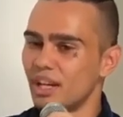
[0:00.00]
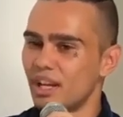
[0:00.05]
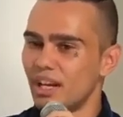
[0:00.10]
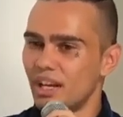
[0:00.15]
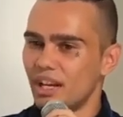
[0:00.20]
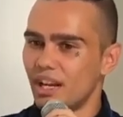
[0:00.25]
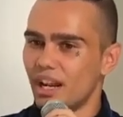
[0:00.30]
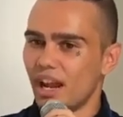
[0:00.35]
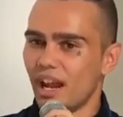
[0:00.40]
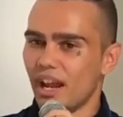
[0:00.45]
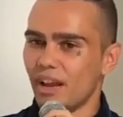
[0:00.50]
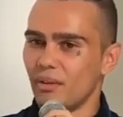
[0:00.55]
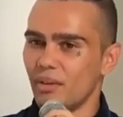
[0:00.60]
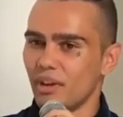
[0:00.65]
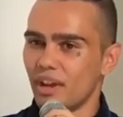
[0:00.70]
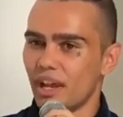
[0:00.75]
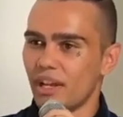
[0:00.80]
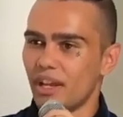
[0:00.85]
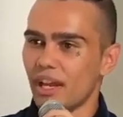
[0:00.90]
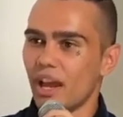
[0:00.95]
And
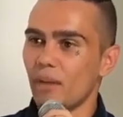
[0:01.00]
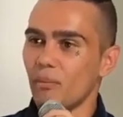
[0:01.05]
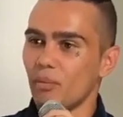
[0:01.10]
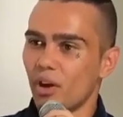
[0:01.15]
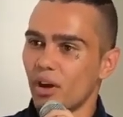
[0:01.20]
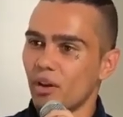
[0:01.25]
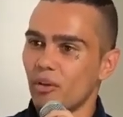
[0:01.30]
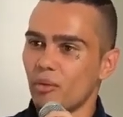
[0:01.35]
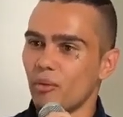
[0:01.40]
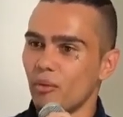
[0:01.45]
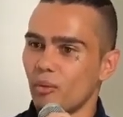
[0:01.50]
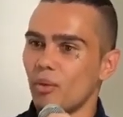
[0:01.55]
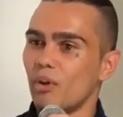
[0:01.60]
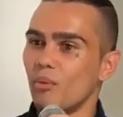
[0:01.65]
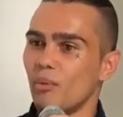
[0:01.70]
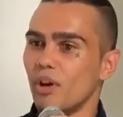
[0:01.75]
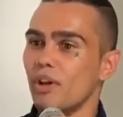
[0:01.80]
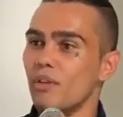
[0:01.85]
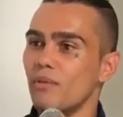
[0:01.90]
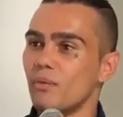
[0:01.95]
he came like one of
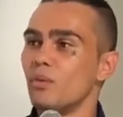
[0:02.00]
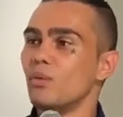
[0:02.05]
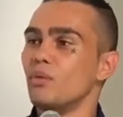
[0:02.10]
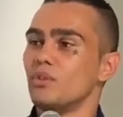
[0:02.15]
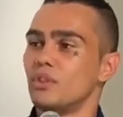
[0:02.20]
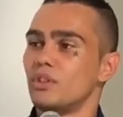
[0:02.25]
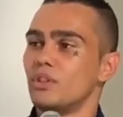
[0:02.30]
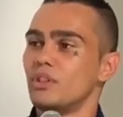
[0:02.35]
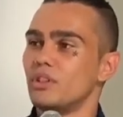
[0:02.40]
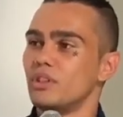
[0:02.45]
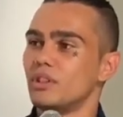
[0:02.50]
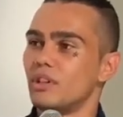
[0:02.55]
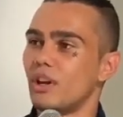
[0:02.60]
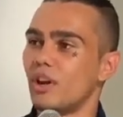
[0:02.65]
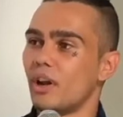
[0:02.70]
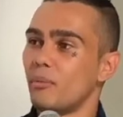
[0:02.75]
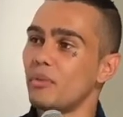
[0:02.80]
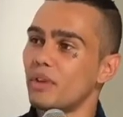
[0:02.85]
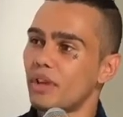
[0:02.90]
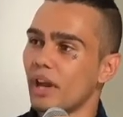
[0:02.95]
my influences, and
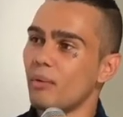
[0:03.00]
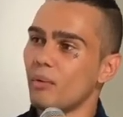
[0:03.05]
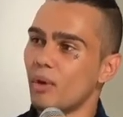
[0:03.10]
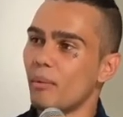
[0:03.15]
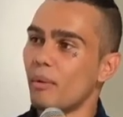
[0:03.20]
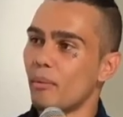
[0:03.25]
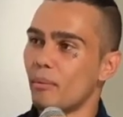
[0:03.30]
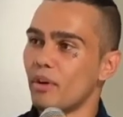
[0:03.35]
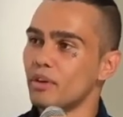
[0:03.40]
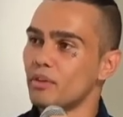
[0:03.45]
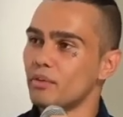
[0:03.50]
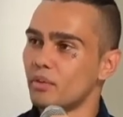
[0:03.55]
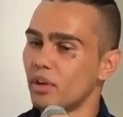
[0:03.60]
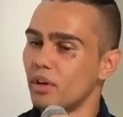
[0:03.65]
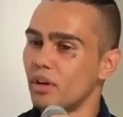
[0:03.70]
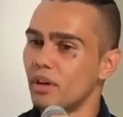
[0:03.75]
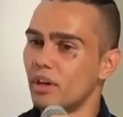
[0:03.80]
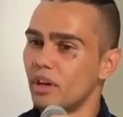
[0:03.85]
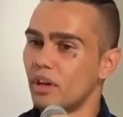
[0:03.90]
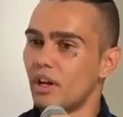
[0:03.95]
like became like my best
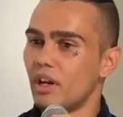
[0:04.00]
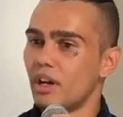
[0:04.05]
friend.